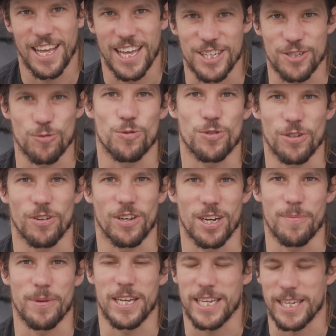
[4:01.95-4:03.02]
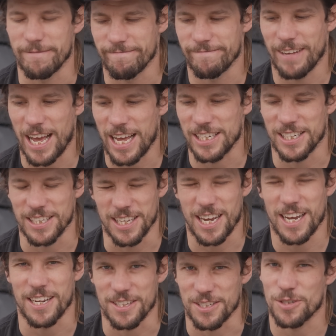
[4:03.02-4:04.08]
it's also going to be actually the
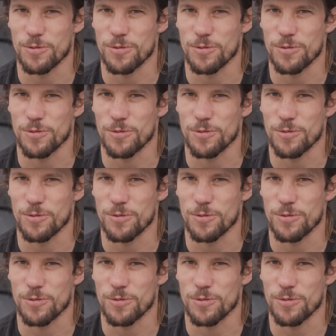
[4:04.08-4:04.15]
kind of the